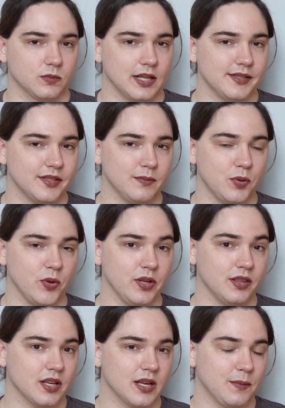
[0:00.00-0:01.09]
At some point,
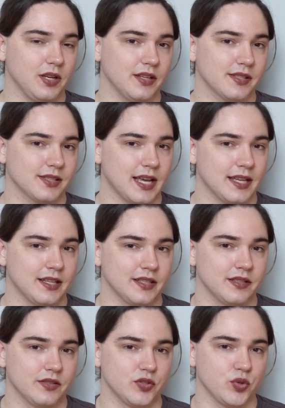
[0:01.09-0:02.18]
the company decided
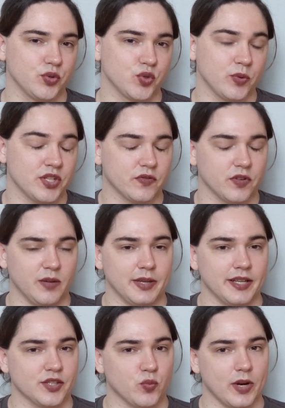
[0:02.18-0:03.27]
to switch from
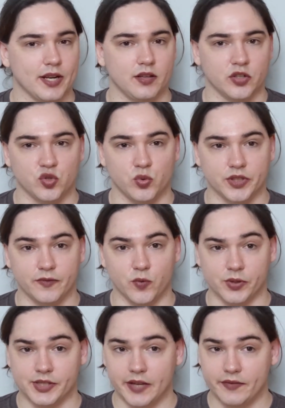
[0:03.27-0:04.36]
its regular
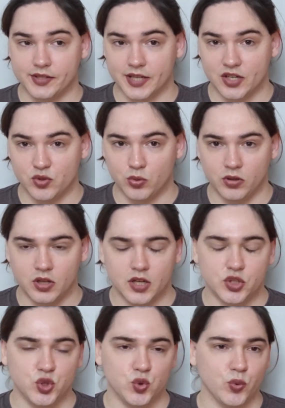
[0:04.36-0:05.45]
24/7 schedule
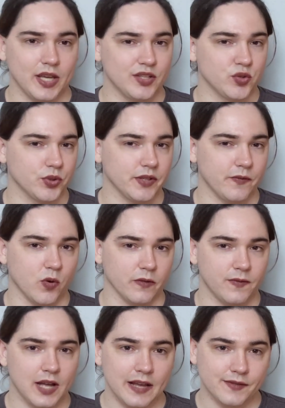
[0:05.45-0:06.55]
to a
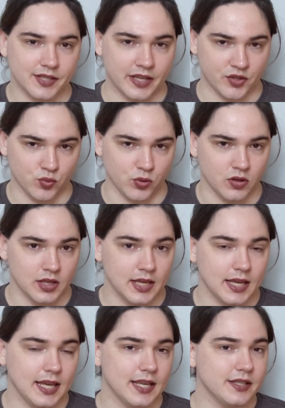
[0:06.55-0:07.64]
24/5 schedule,
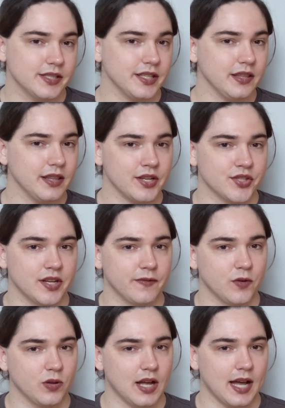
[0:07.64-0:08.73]
and in that
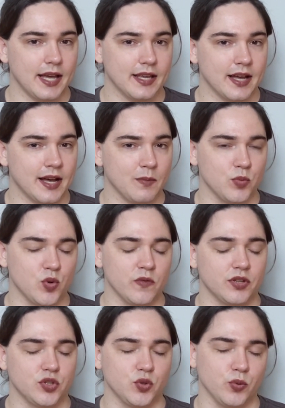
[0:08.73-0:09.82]
shuffle, I got
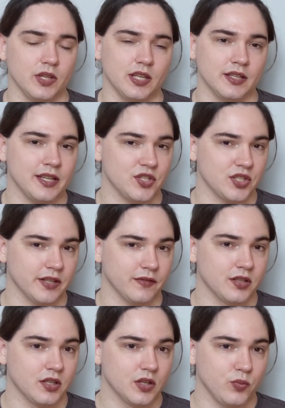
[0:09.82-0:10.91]
moved to the night shift,
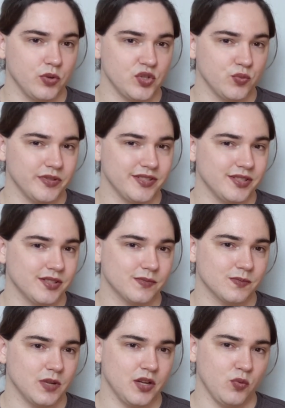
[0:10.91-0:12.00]
which
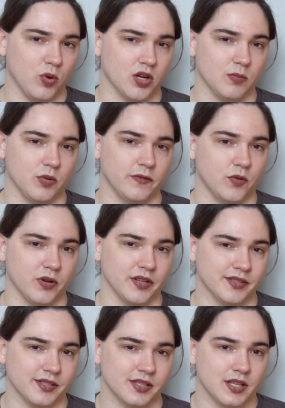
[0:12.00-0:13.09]
was unworkable for
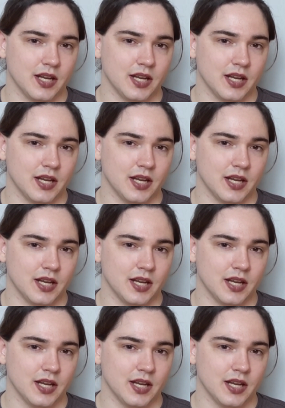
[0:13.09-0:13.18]
us.